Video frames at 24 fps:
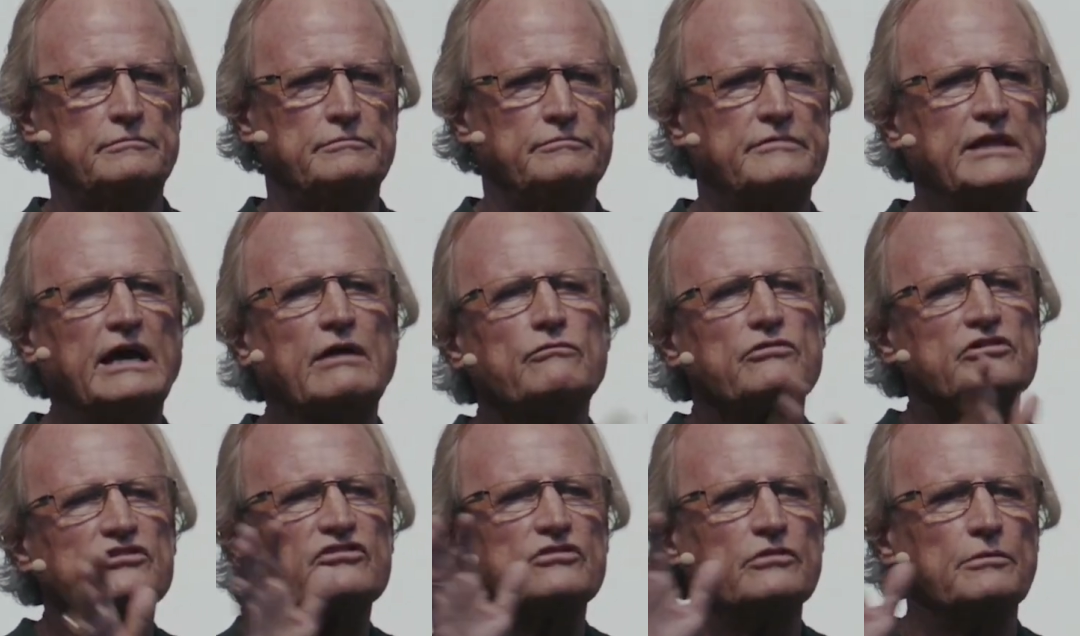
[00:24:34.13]
That
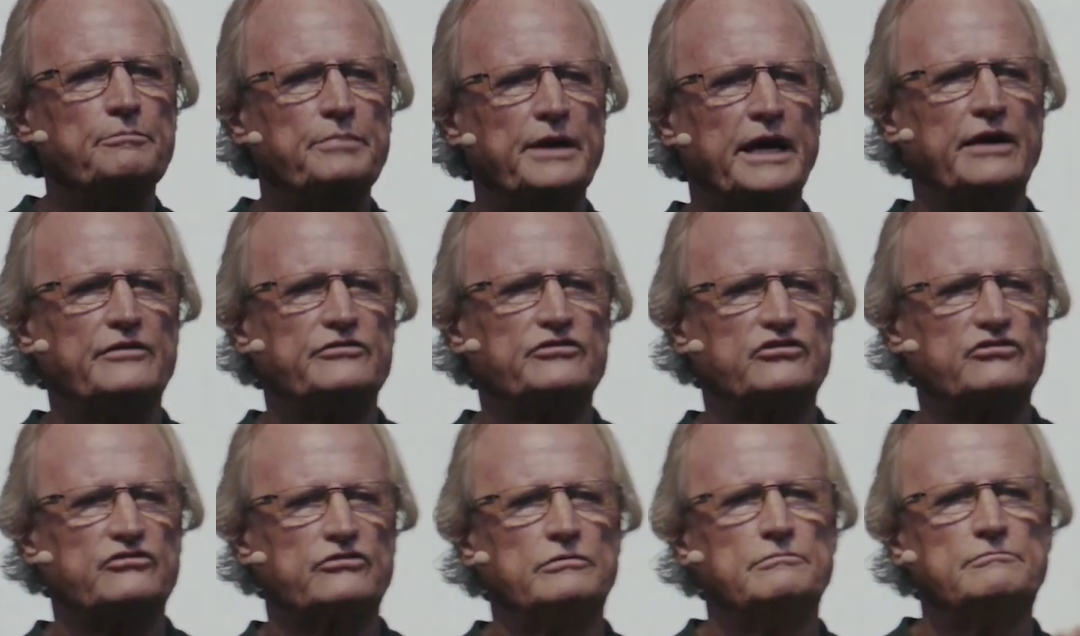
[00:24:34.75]
was the
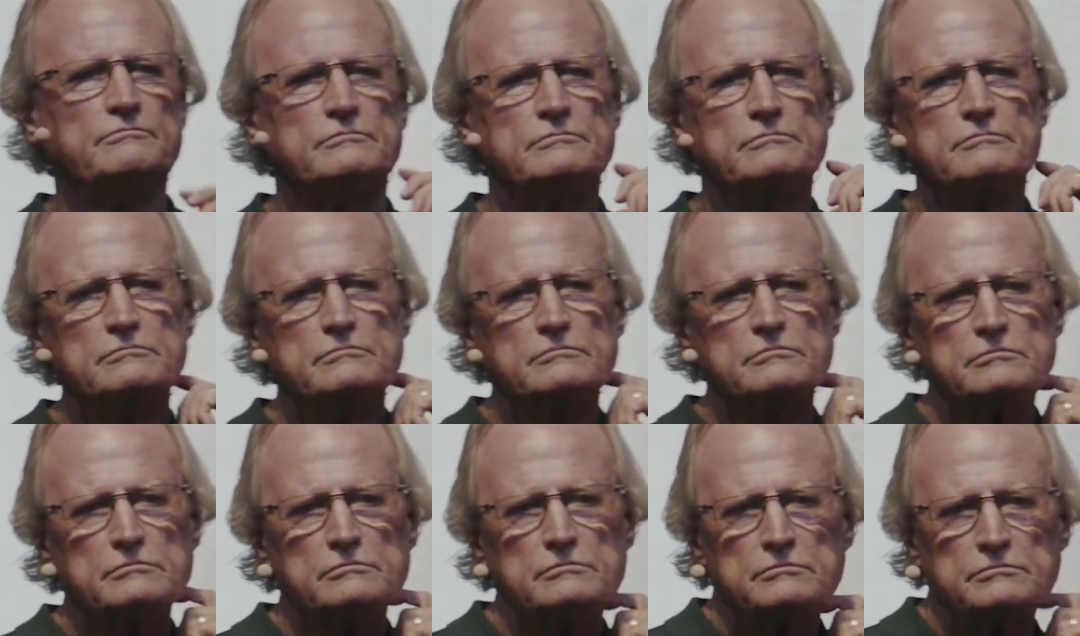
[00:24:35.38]
best.
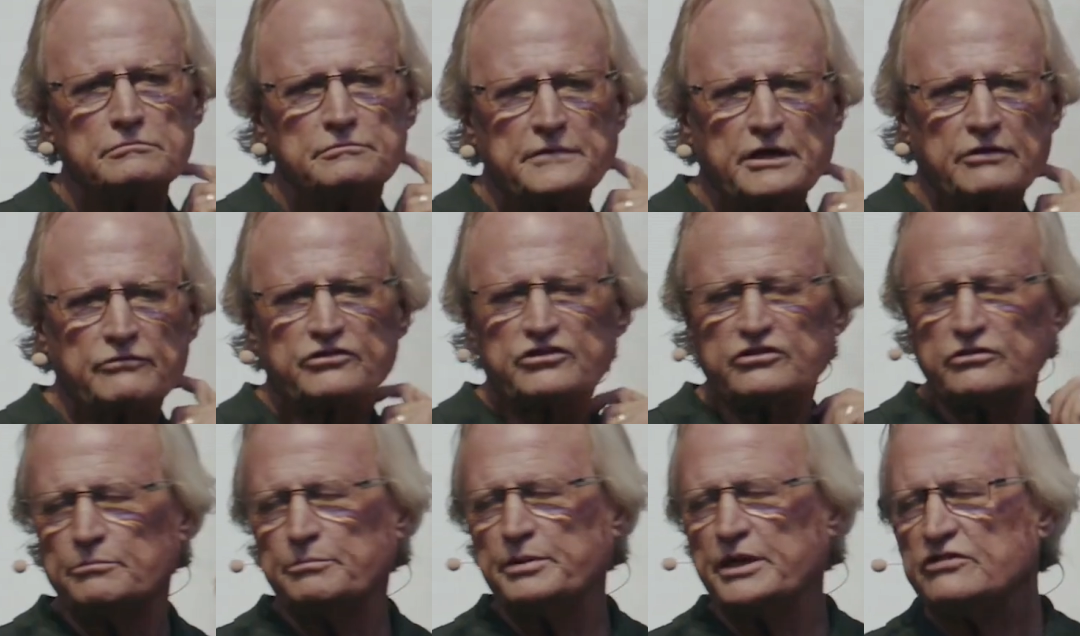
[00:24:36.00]
That was
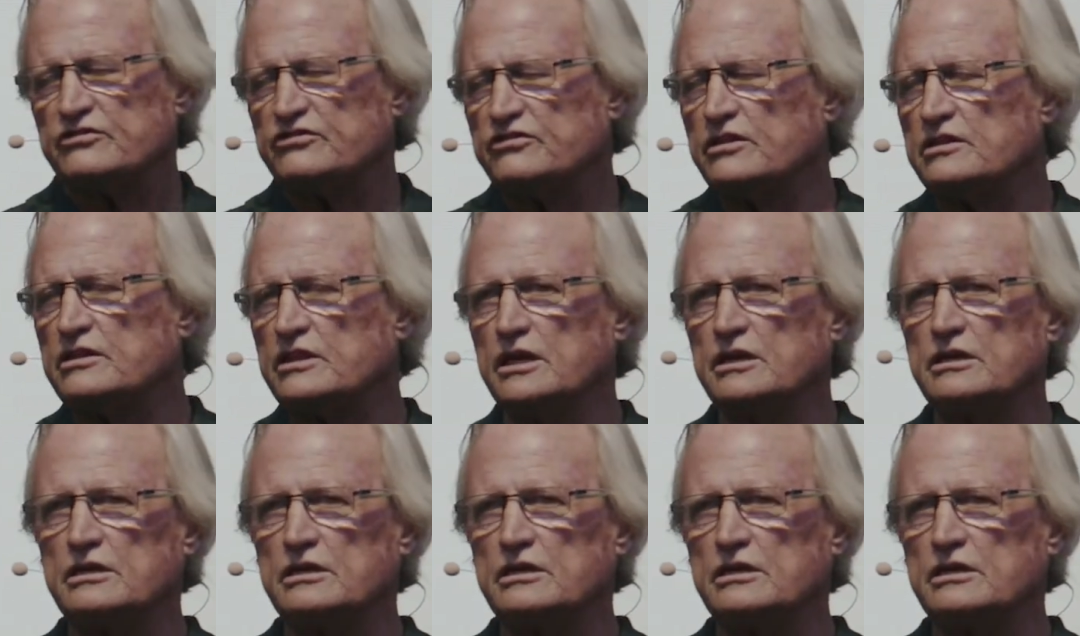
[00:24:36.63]
the best that